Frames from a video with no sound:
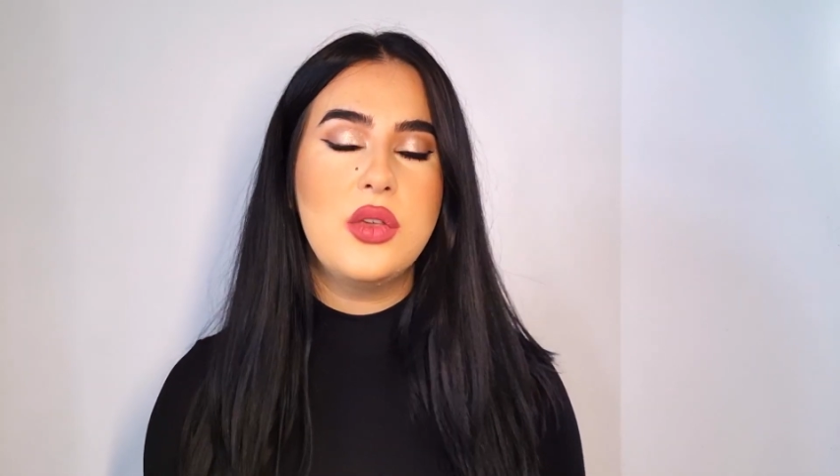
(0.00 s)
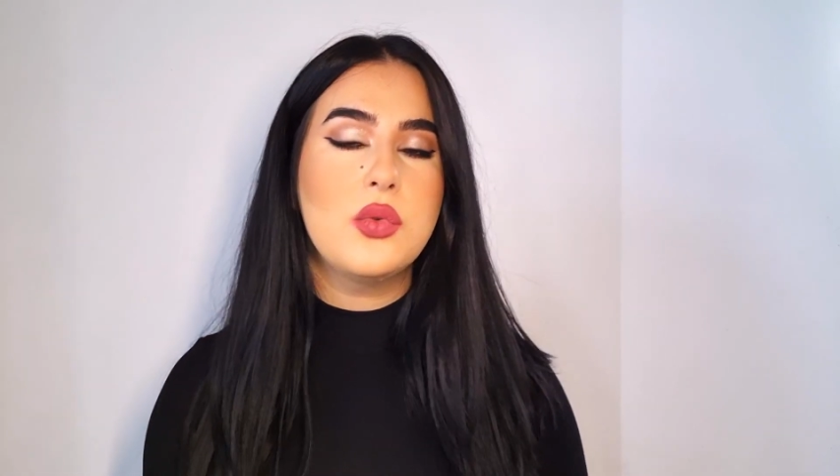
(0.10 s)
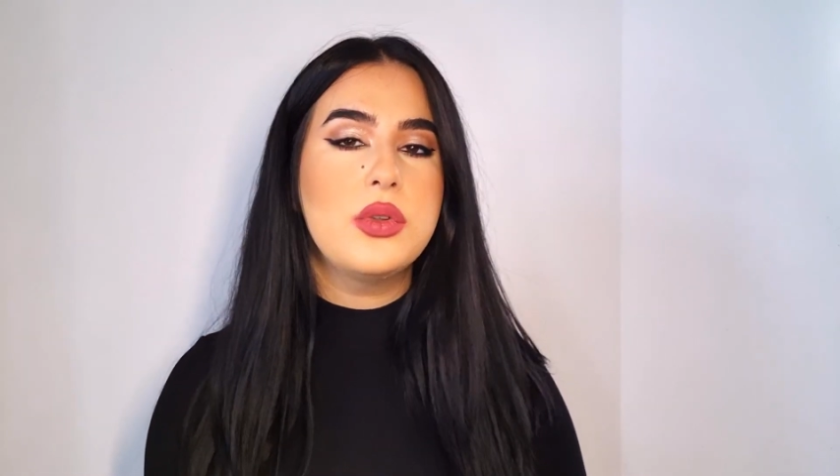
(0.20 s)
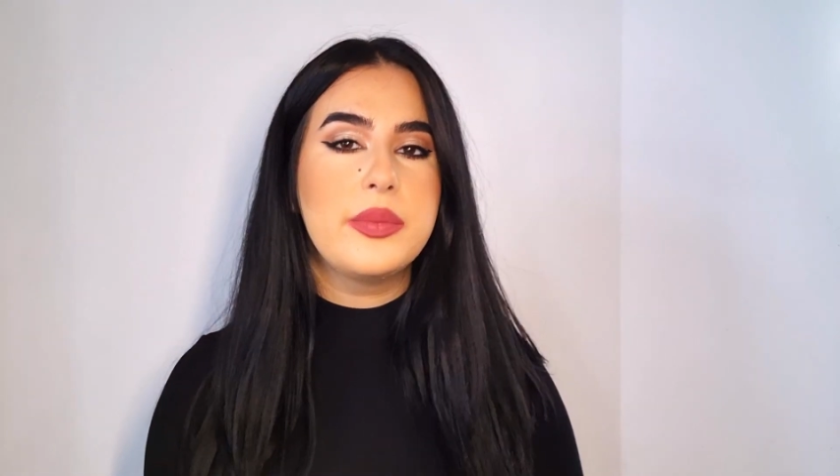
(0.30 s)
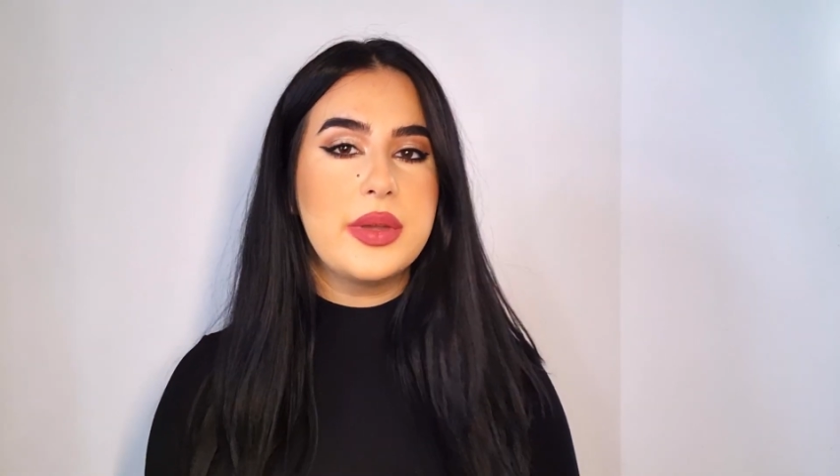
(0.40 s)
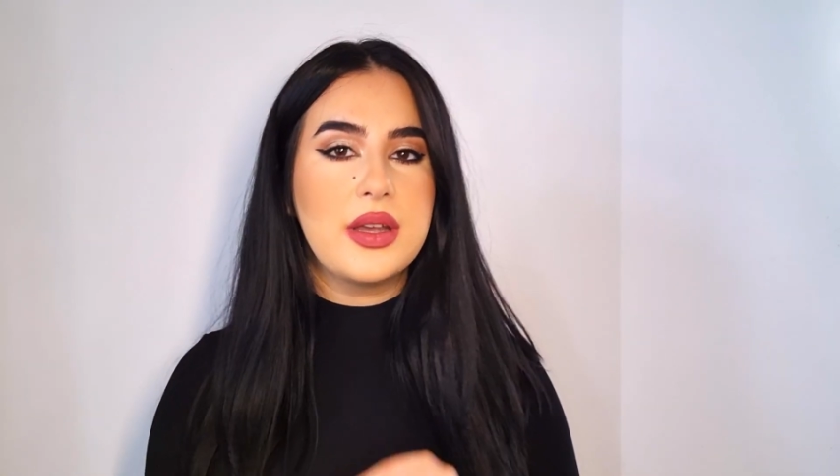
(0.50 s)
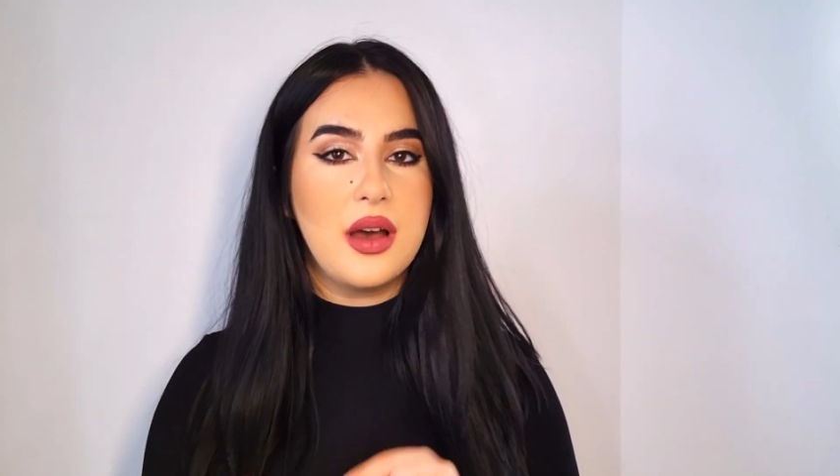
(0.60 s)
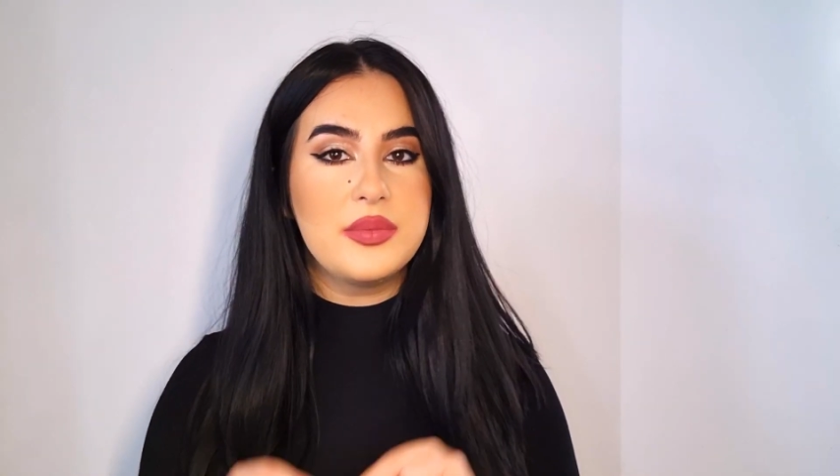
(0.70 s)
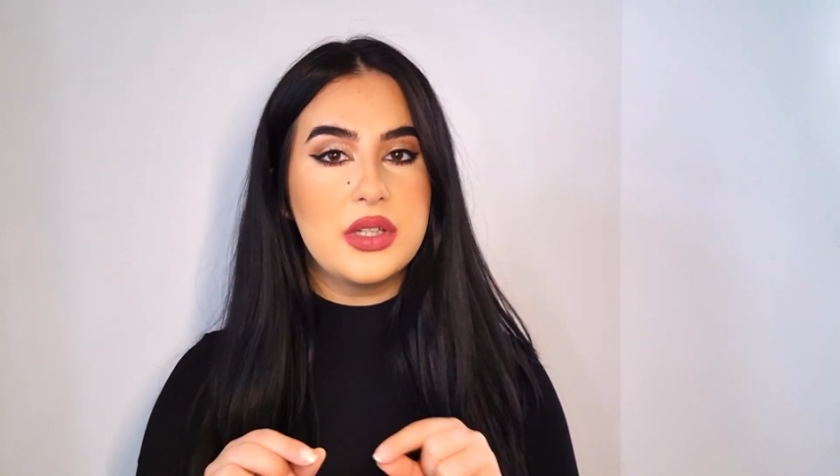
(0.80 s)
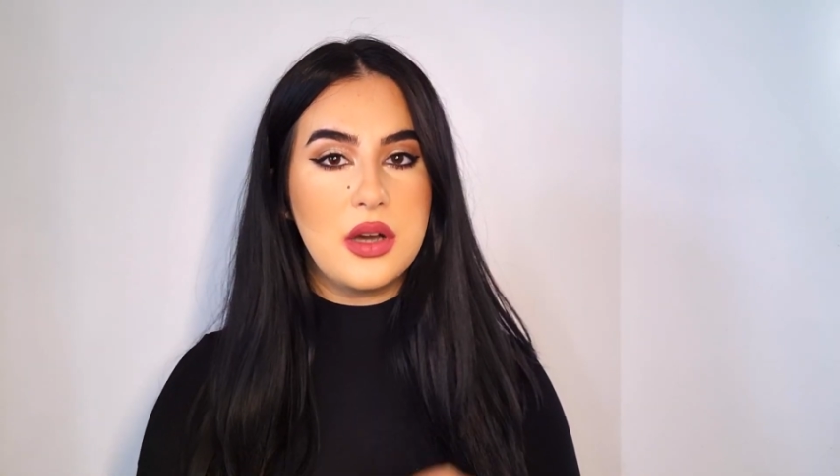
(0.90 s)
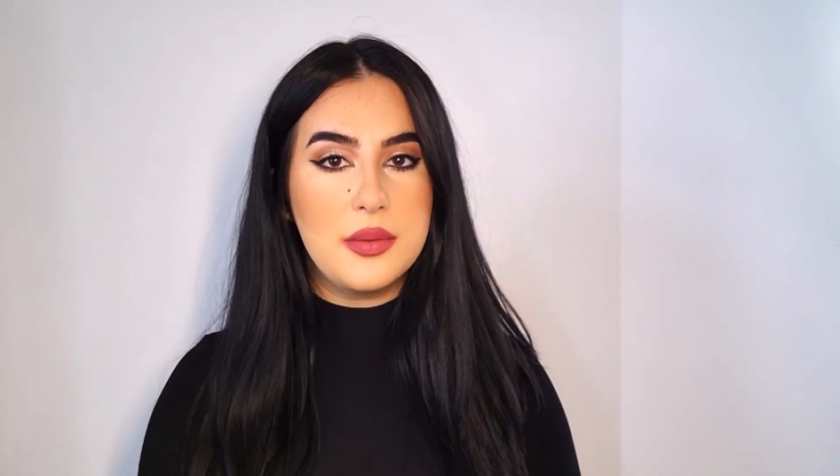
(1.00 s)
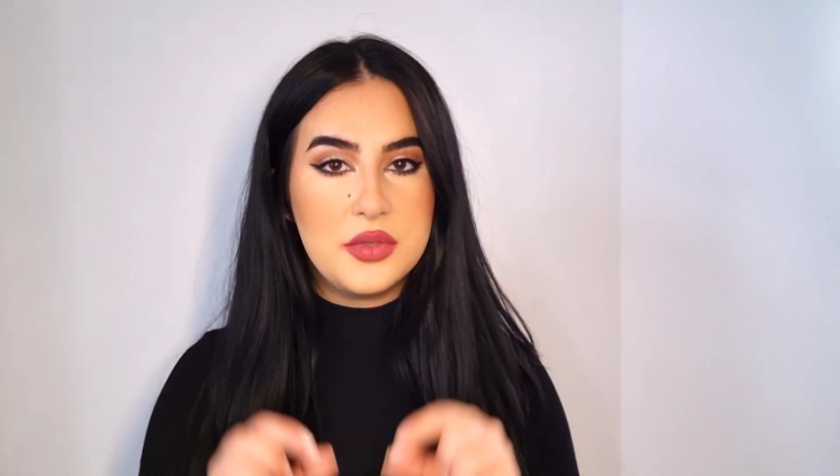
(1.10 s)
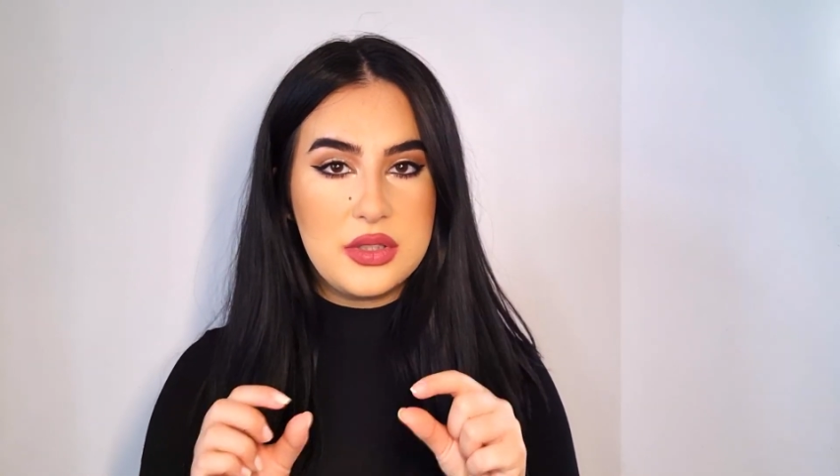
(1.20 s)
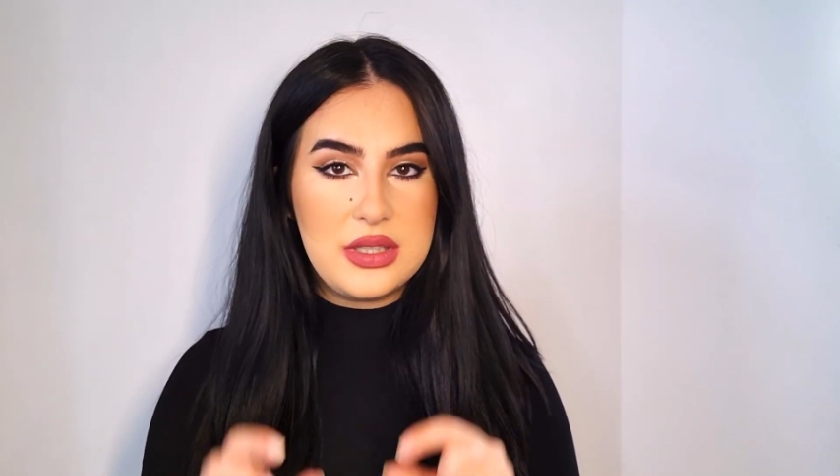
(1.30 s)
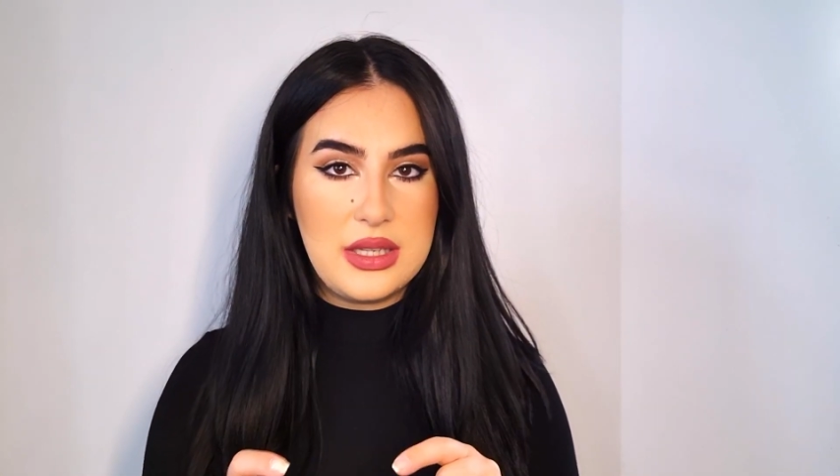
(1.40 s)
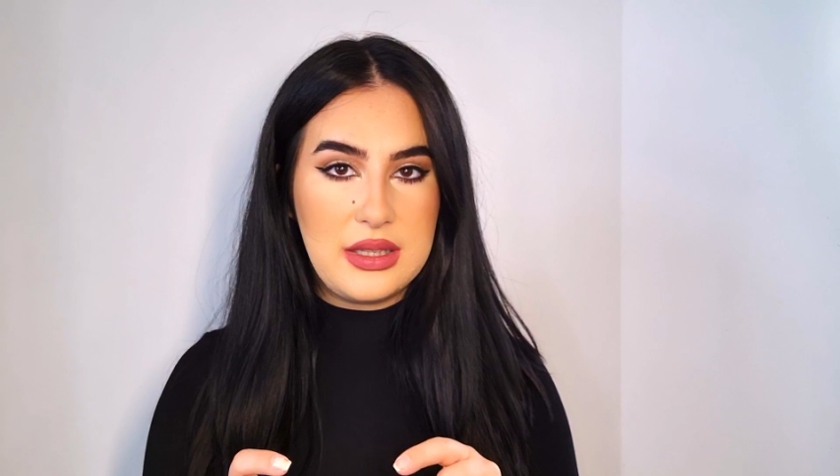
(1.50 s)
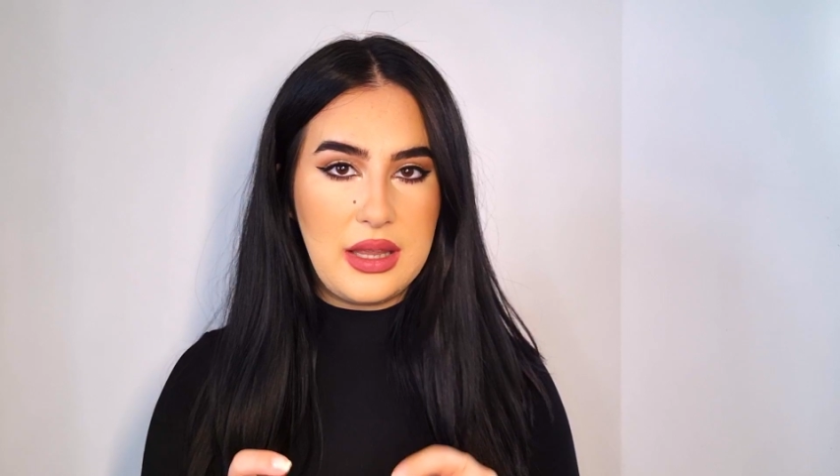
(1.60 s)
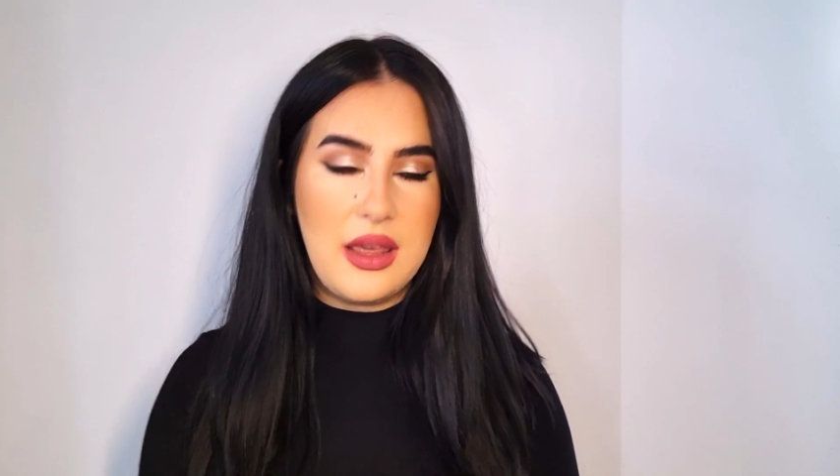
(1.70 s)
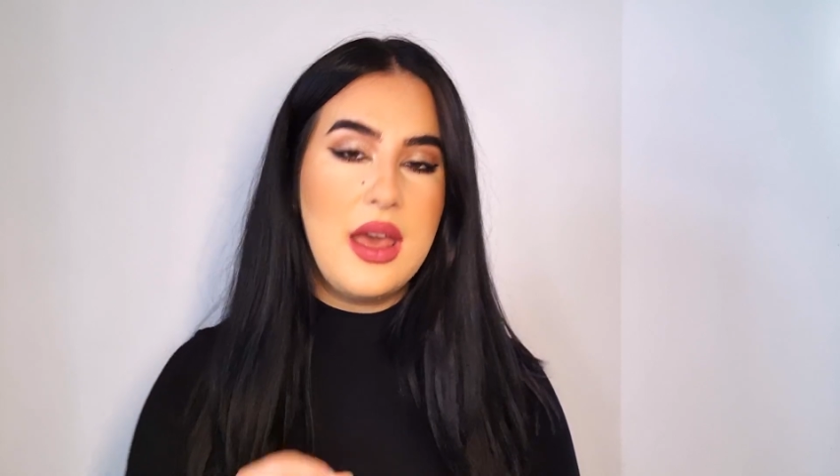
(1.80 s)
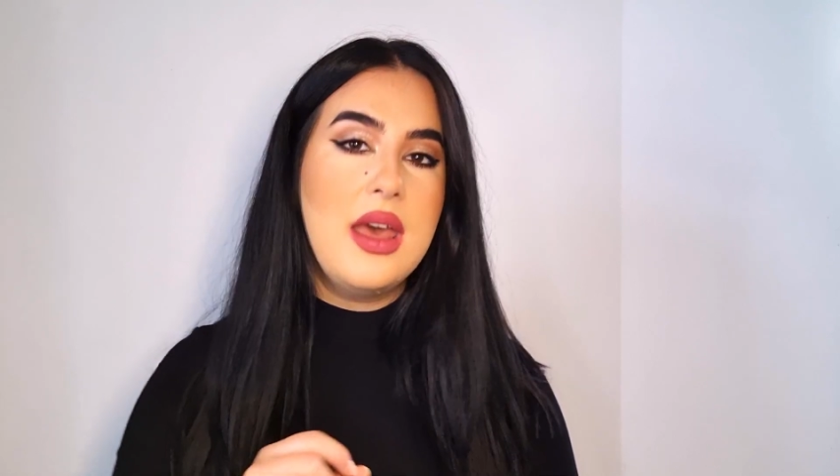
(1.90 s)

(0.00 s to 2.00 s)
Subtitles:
you will pick up the common DNA.